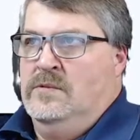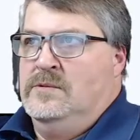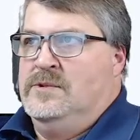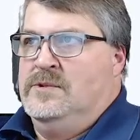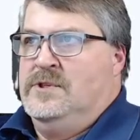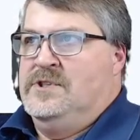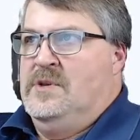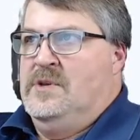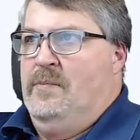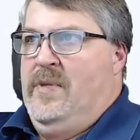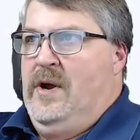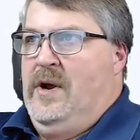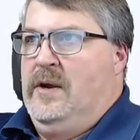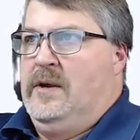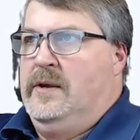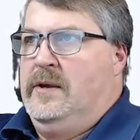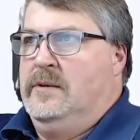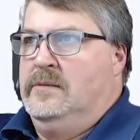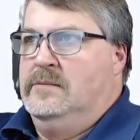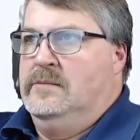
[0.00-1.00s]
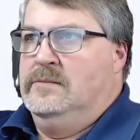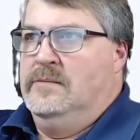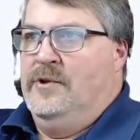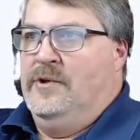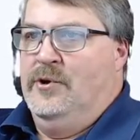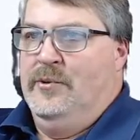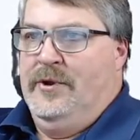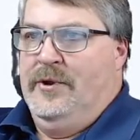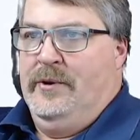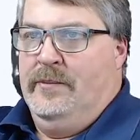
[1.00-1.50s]
a buck. There
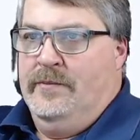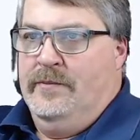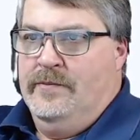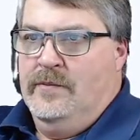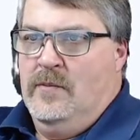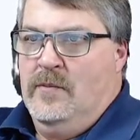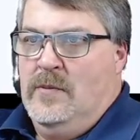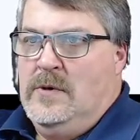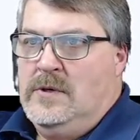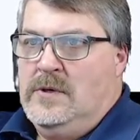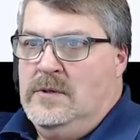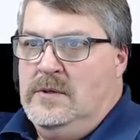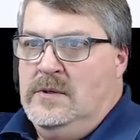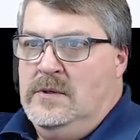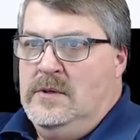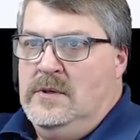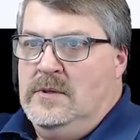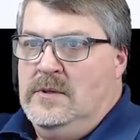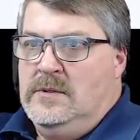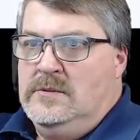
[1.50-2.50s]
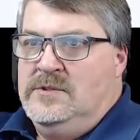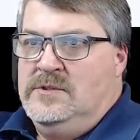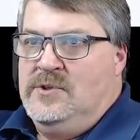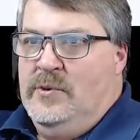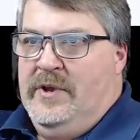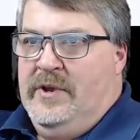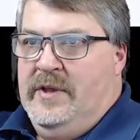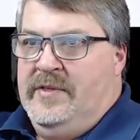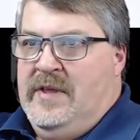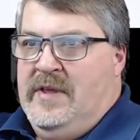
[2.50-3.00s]
we go. So we
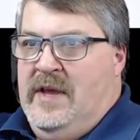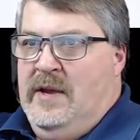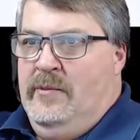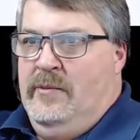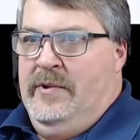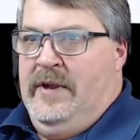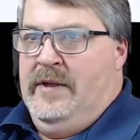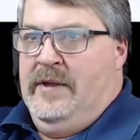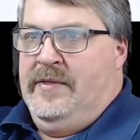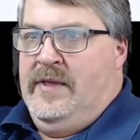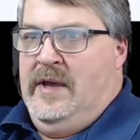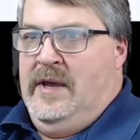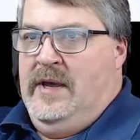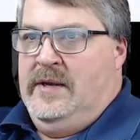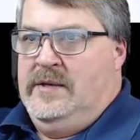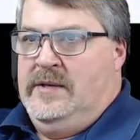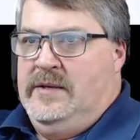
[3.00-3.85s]
got that. We got that.